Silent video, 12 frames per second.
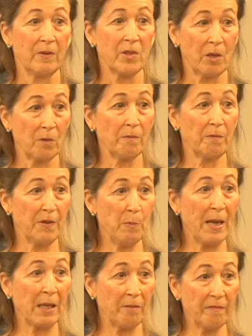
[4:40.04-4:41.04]
So
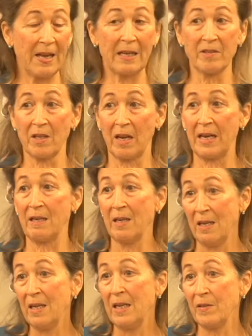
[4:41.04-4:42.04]
female infanticide
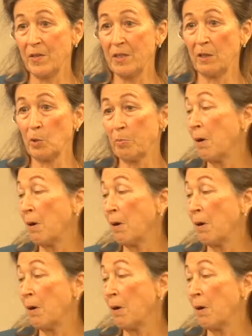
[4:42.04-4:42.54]
is still a